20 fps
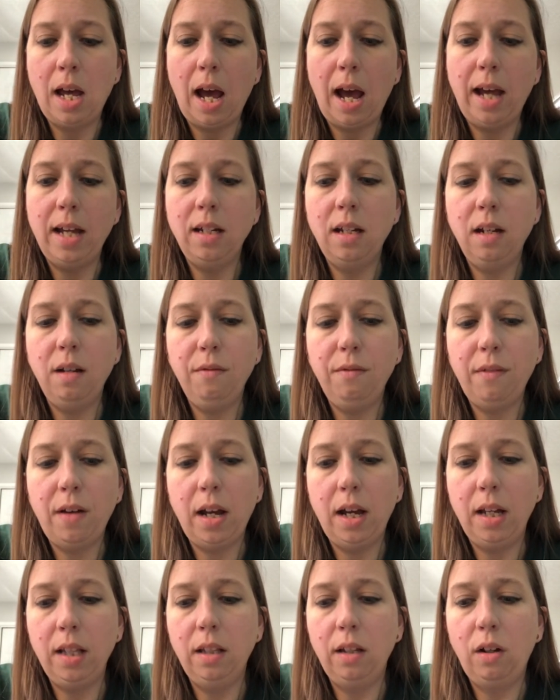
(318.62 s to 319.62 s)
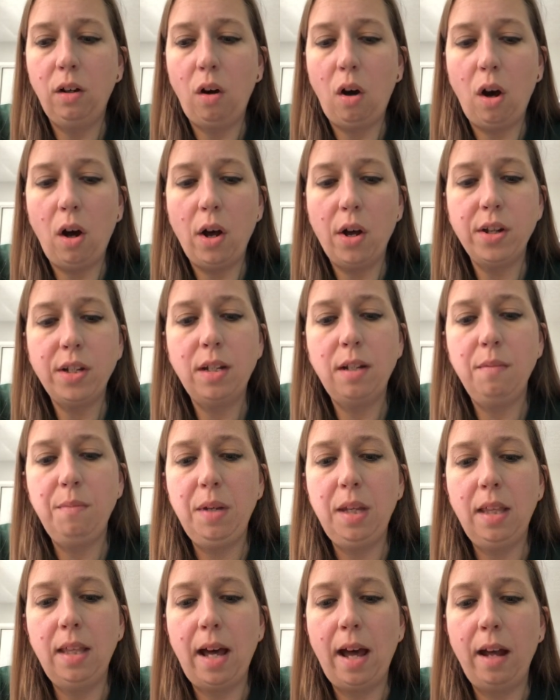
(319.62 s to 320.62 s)
I identified the cost to
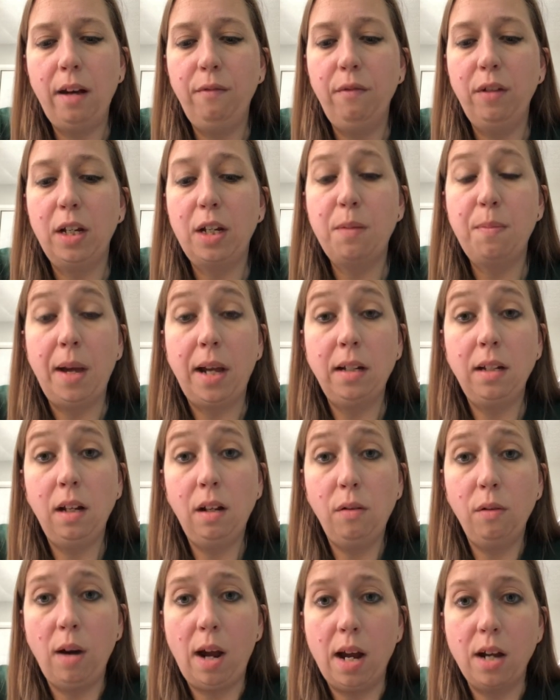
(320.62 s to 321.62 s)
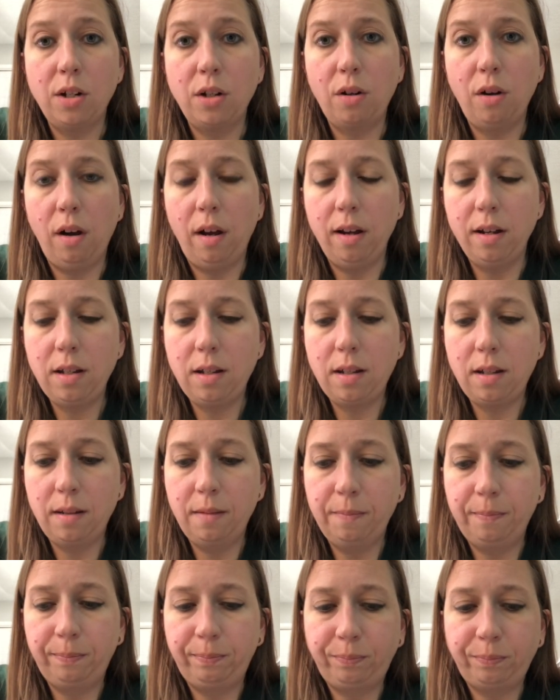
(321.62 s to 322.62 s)
be that of expected crash costs.
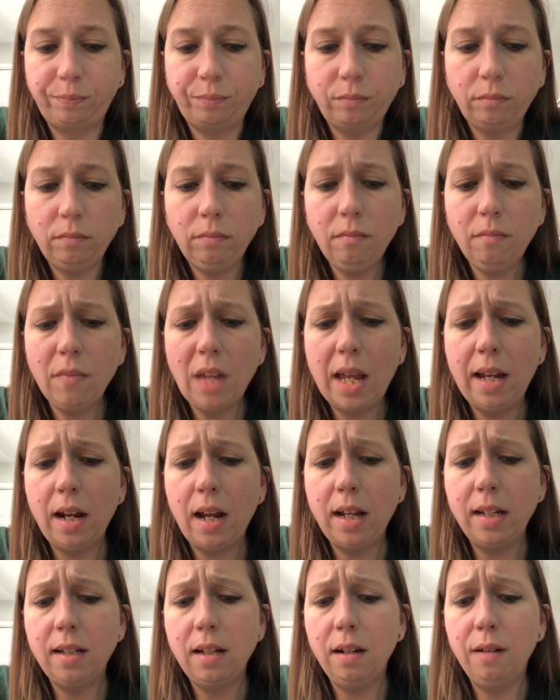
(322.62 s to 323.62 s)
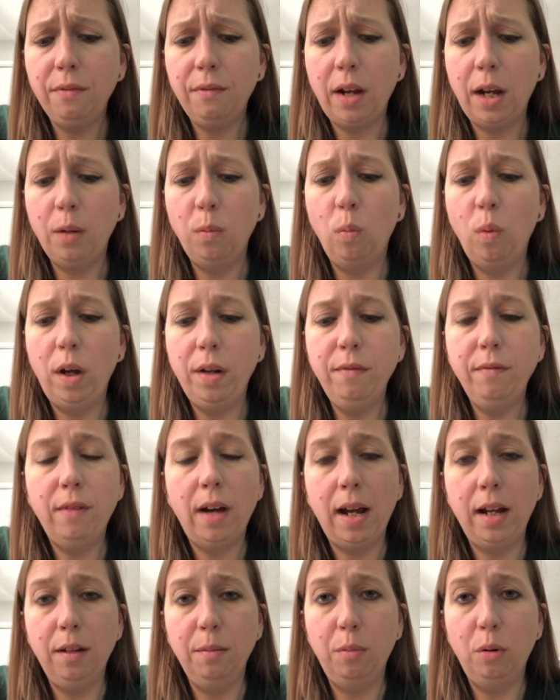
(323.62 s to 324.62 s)
And I identified one
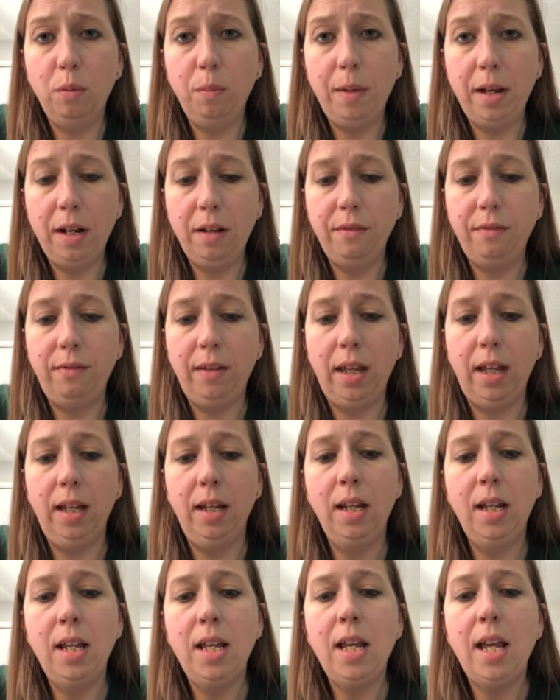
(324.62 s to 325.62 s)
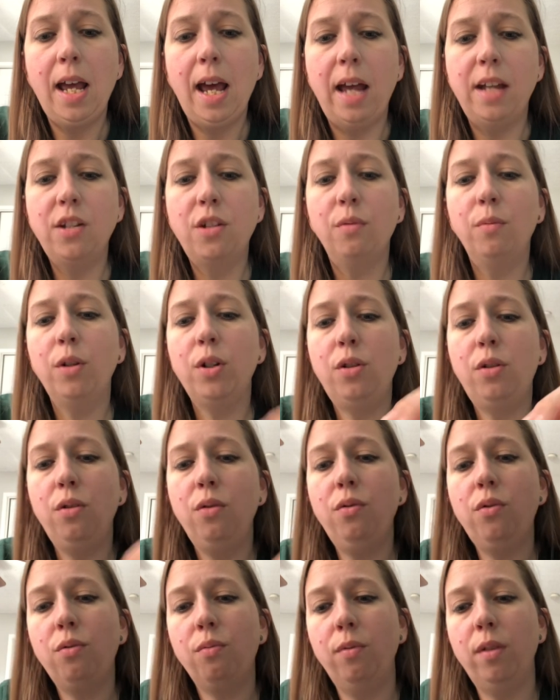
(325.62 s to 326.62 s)
viable benefit as the
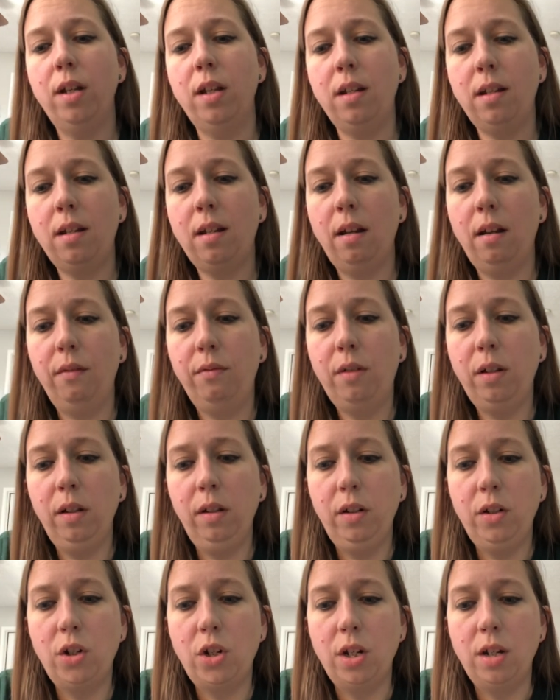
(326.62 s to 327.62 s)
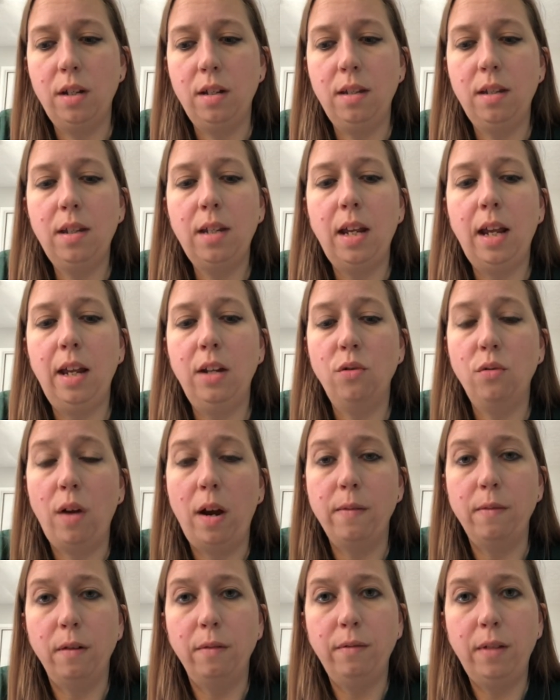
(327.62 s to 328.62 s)
reduced risk of collisions and
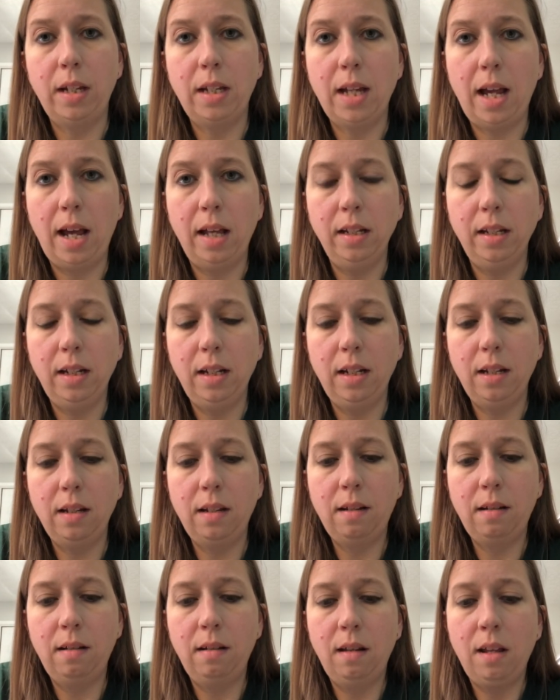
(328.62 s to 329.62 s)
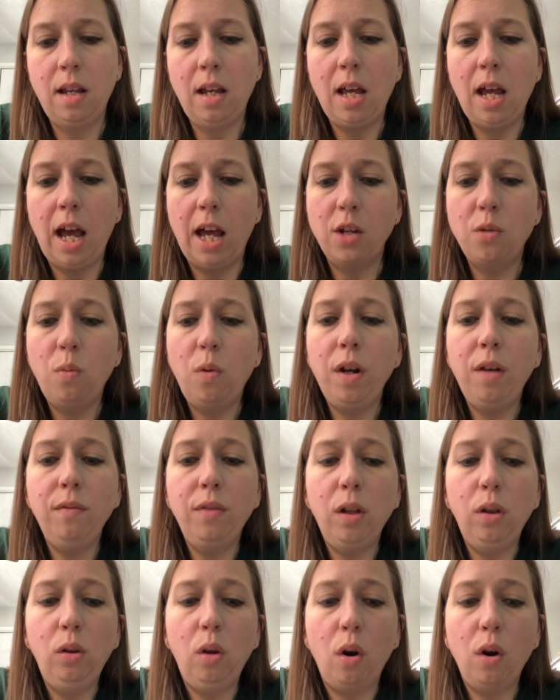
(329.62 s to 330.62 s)
driver fatalities. As one of the
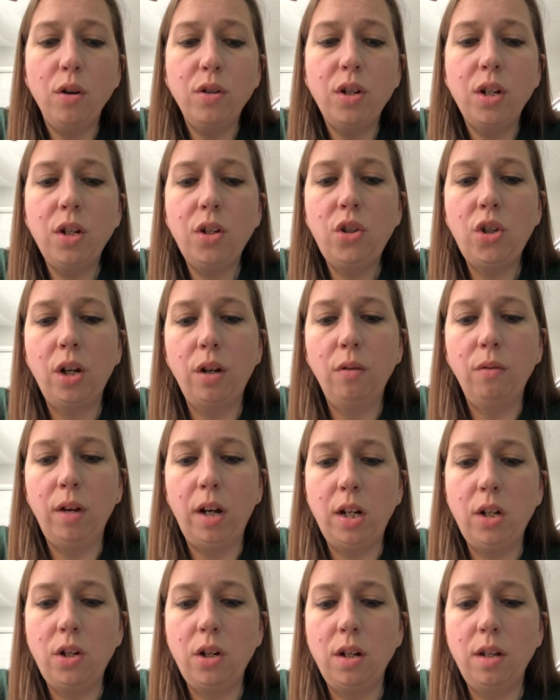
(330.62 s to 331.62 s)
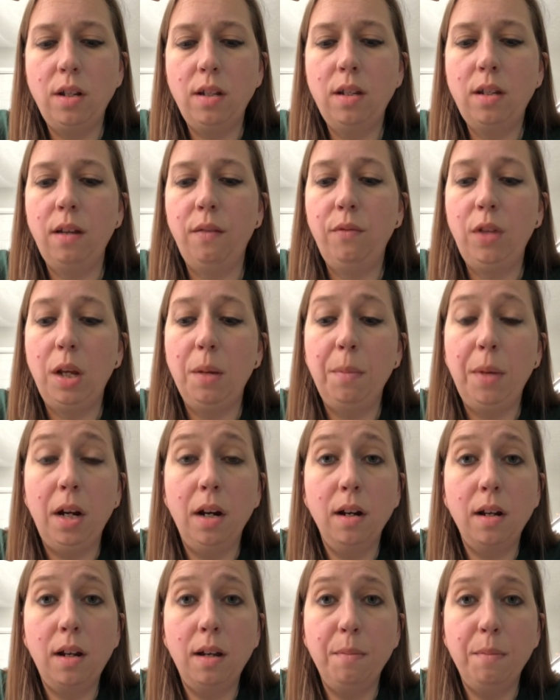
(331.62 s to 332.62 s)
largest generations of the
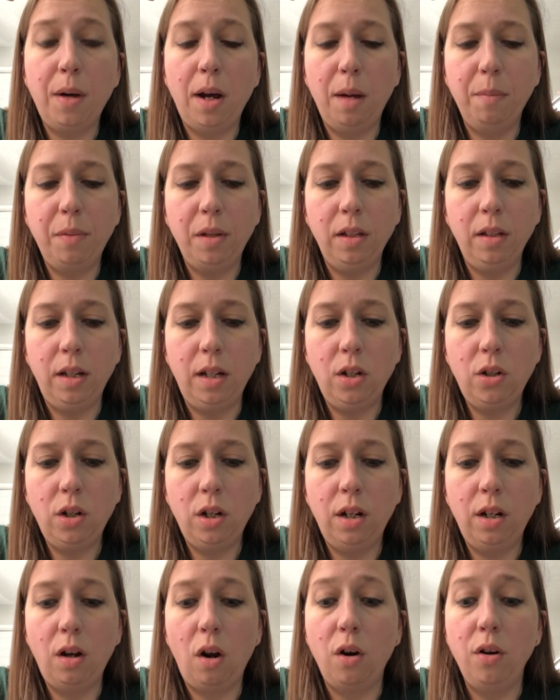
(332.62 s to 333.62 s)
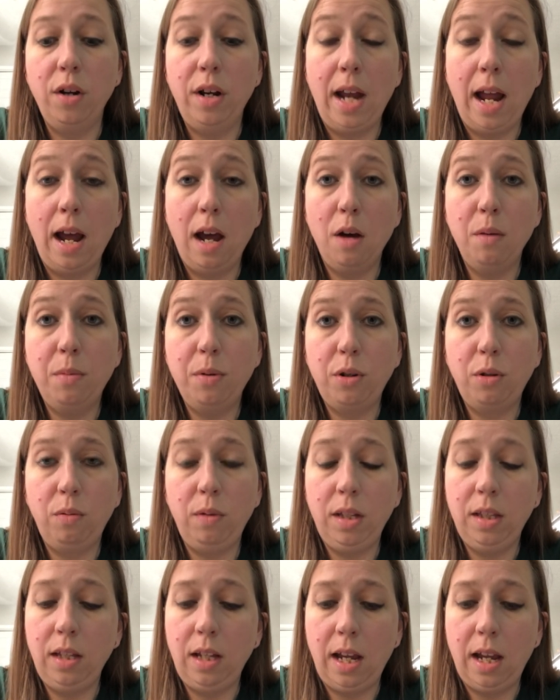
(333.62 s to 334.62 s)
American population are now
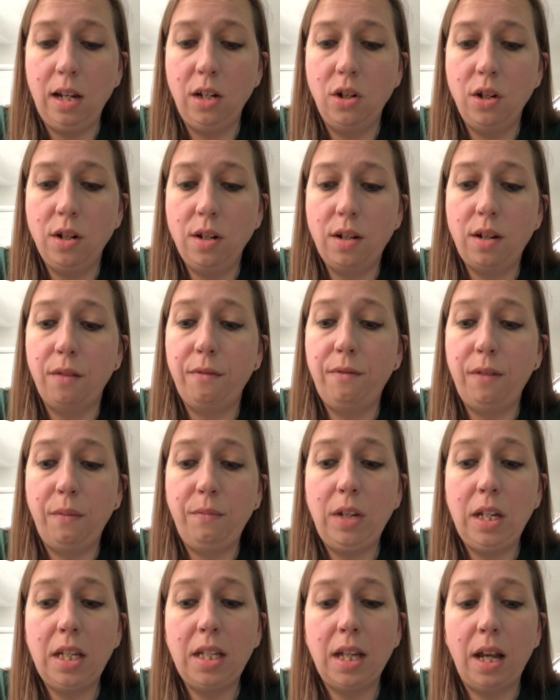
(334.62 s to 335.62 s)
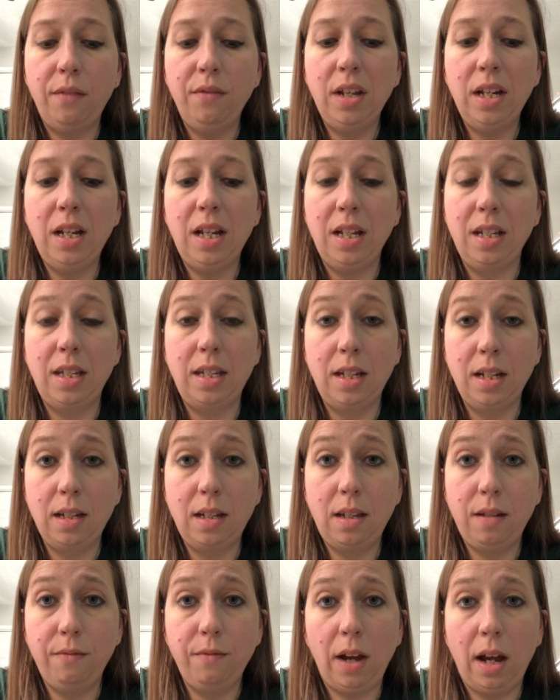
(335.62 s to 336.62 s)
between the ages of 57 and
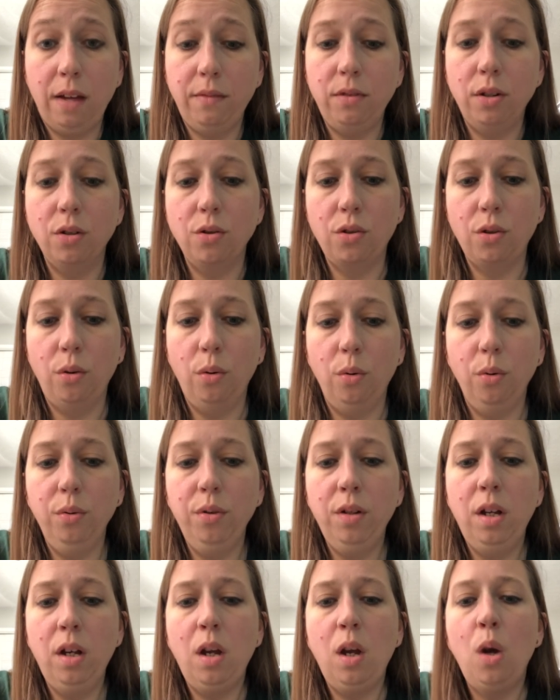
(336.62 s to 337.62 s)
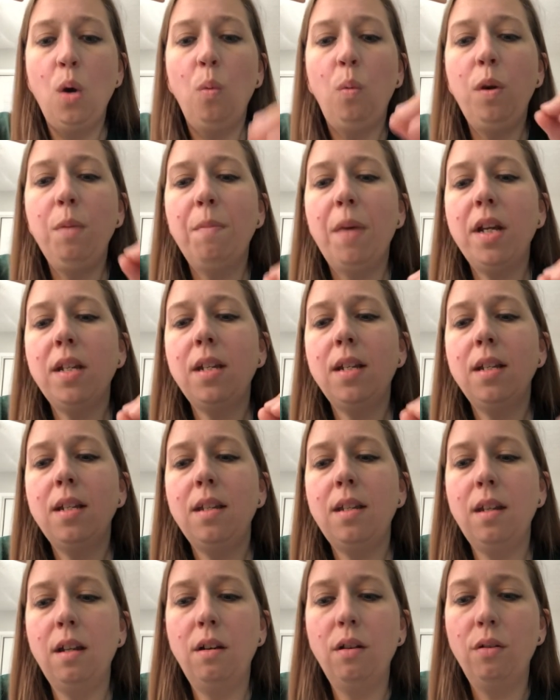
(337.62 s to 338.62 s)
65 years old, we must
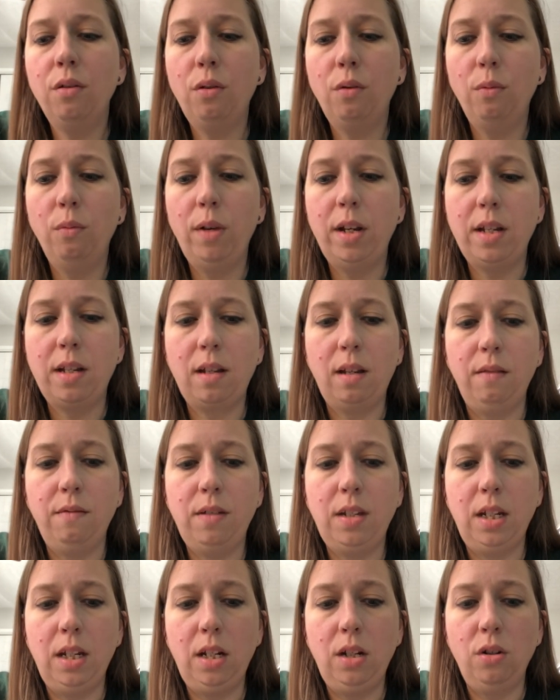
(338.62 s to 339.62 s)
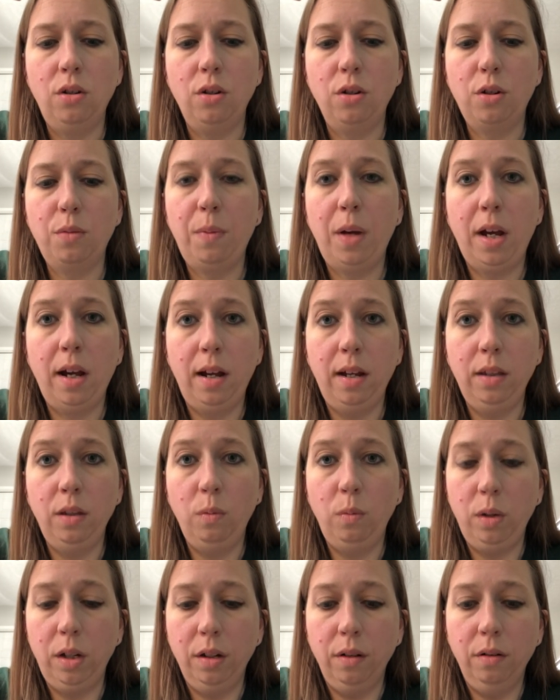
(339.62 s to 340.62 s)
consider the risk of seniors behind the
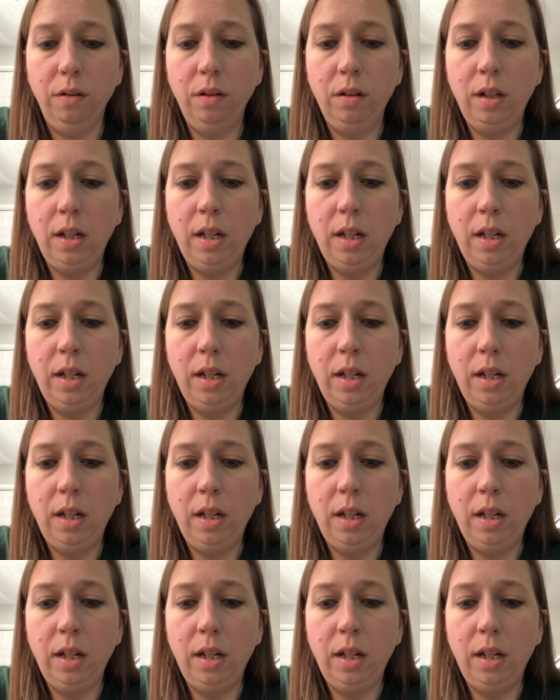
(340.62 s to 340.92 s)
wheel.